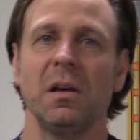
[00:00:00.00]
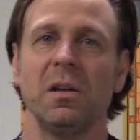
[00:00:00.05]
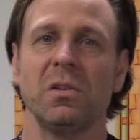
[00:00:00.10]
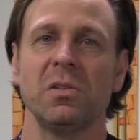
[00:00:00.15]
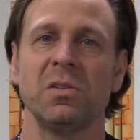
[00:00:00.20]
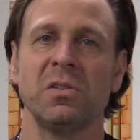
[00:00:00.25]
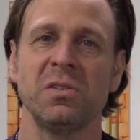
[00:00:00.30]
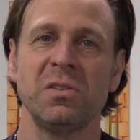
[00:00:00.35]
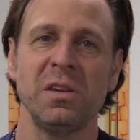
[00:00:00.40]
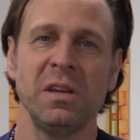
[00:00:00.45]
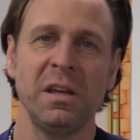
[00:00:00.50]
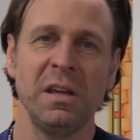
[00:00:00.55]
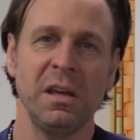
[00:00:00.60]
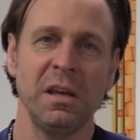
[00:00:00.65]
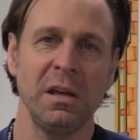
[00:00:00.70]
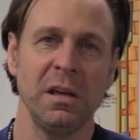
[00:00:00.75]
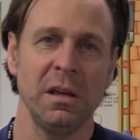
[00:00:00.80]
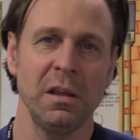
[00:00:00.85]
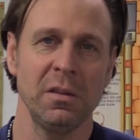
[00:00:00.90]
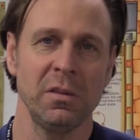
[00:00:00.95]

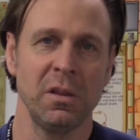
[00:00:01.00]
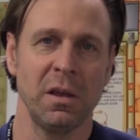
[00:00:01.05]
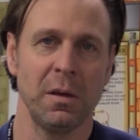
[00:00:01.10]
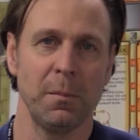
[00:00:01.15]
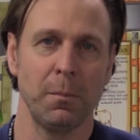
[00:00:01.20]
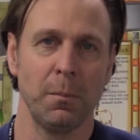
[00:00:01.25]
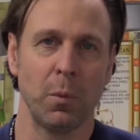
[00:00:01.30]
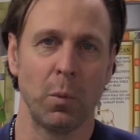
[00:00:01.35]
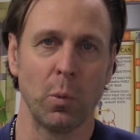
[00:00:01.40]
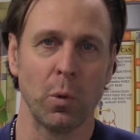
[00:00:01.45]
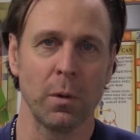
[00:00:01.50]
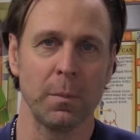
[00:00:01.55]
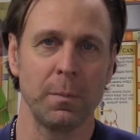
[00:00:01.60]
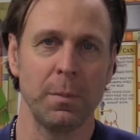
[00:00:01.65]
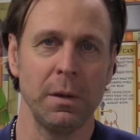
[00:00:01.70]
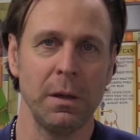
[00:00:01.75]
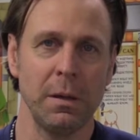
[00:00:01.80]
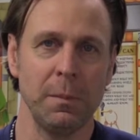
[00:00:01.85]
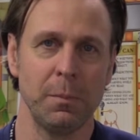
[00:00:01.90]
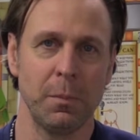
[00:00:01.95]
Seeing that more
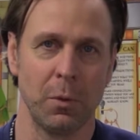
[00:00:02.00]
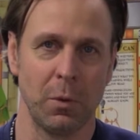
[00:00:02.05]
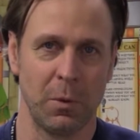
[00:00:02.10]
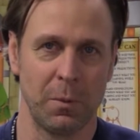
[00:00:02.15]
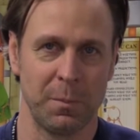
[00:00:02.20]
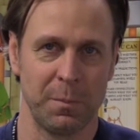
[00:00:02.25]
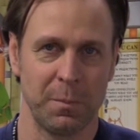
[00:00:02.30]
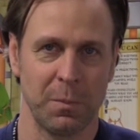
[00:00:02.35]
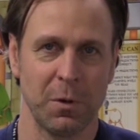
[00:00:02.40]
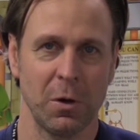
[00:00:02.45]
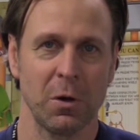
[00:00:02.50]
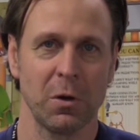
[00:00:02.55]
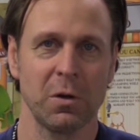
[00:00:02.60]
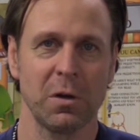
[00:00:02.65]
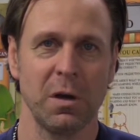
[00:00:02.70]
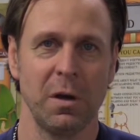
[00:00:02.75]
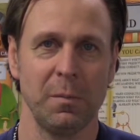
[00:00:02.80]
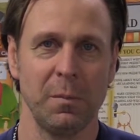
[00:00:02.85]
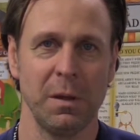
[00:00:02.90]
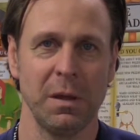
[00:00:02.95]
people are
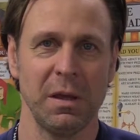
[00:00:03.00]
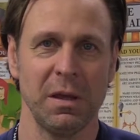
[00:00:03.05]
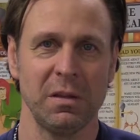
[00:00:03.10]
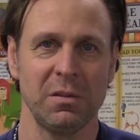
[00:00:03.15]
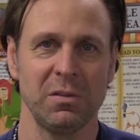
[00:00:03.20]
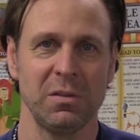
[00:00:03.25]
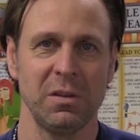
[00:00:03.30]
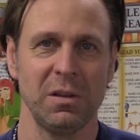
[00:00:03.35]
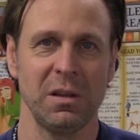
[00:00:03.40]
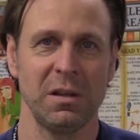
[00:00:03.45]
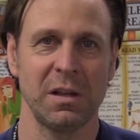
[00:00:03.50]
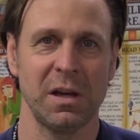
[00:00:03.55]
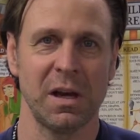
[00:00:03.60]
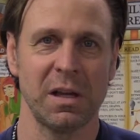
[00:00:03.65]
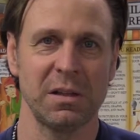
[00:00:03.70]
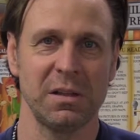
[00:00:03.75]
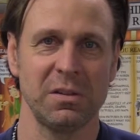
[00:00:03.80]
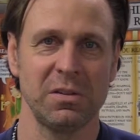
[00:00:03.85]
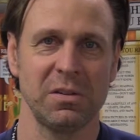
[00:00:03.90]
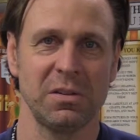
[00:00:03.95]
coming into the
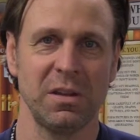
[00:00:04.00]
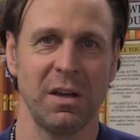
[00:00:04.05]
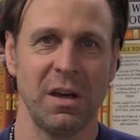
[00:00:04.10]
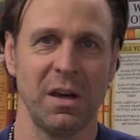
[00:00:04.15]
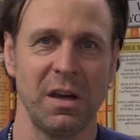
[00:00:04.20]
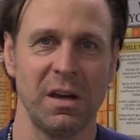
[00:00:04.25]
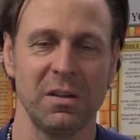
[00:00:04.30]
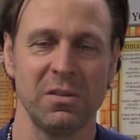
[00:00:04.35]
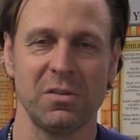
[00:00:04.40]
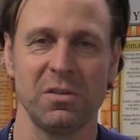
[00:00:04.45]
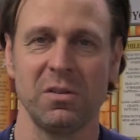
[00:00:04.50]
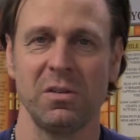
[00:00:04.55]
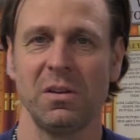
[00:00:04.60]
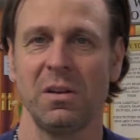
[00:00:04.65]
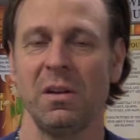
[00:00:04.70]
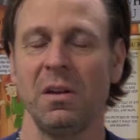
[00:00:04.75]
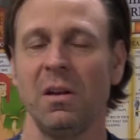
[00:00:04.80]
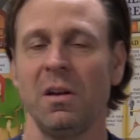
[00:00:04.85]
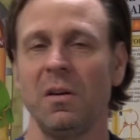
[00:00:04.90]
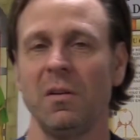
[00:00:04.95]
United States,
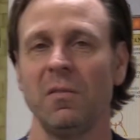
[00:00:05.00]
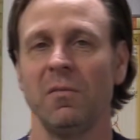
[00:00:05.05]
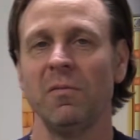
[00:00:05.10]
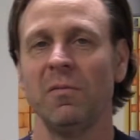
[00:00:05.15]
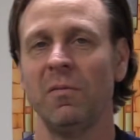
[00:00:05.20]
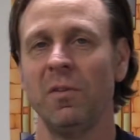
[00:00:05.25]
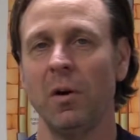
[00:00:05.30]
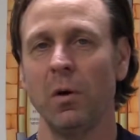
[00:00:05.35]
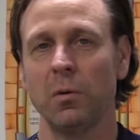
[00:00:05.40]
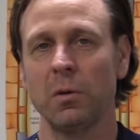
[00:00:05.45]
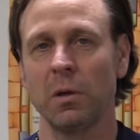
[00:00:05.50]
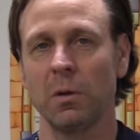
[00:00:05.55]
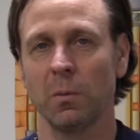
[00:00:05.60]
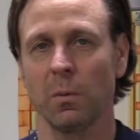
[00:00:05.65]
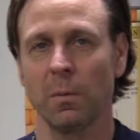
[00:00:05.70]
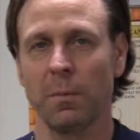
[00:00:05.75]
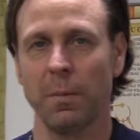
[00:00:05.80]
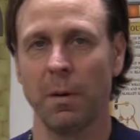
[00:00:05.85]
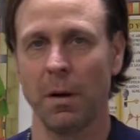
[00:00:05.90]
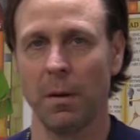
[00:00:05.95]
voting
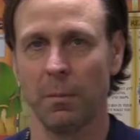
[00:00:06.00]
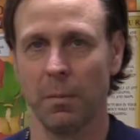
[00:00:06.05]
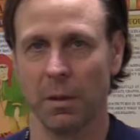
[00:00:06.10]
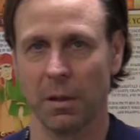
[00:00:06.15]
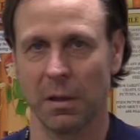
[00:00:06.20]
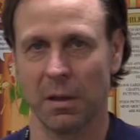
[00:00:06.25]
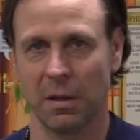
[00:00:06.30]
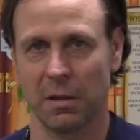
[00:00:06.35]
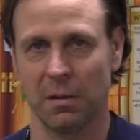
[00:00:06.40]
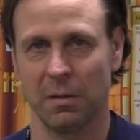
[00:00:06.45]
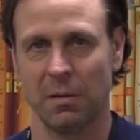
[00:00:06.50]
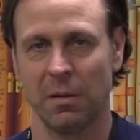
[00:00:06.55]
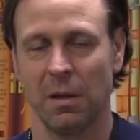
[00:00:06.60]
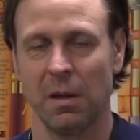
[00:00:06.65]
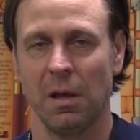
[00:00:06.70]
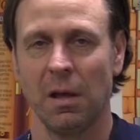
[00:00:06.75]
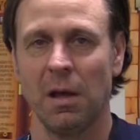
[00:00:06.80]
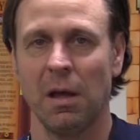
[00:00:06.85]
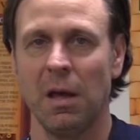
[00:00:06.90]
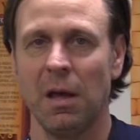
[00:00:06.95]
Republican,
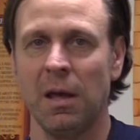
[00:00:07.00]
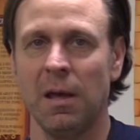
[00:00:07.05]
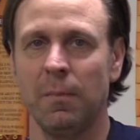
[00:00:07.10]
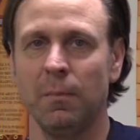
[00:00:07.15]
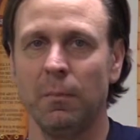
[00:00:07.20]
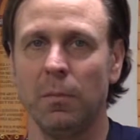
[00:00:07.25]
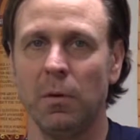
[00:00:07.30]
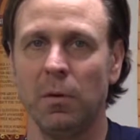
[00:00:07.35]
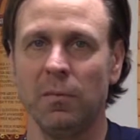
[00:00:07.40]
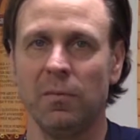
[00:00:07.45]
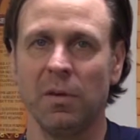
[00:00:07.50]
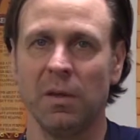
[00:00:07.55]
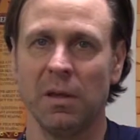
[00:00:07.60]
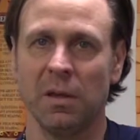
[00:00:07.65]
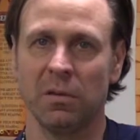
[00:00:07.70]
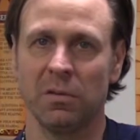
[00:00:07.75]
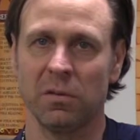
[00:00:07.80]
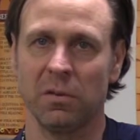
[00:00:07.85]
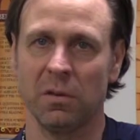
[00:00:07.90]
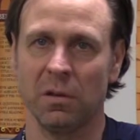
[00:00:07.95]
and moving
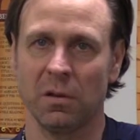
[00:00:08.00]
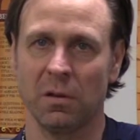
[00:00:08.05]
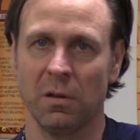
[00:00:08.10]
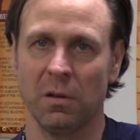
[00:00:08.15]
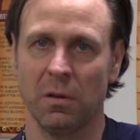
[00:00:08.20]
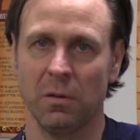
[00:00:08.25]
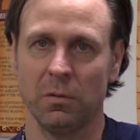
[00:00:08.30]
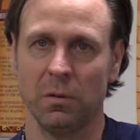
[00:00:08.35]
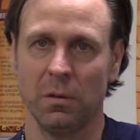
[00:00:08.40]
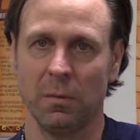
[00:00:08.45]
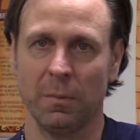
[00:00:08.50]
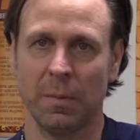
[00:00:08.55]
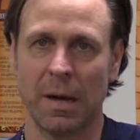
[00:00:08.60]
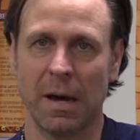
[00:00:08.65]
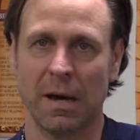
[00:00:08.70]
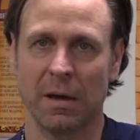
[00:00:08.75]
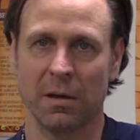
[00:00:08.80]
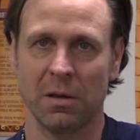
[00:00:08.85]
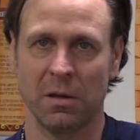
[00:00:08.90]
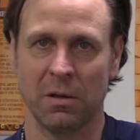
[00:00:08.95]
into the colonial
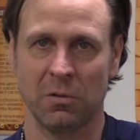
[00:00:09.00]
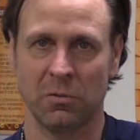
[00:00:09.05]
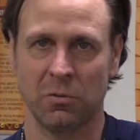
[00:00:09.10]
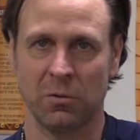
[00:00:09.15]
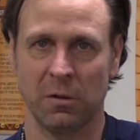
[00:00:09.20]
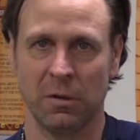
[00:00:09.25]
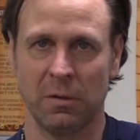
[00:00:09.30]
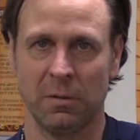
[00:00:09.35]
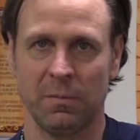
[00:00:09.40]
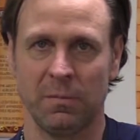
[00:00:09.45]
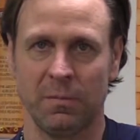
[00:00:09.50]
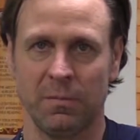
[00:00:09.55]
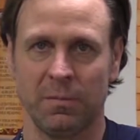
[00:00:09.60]
backcountry,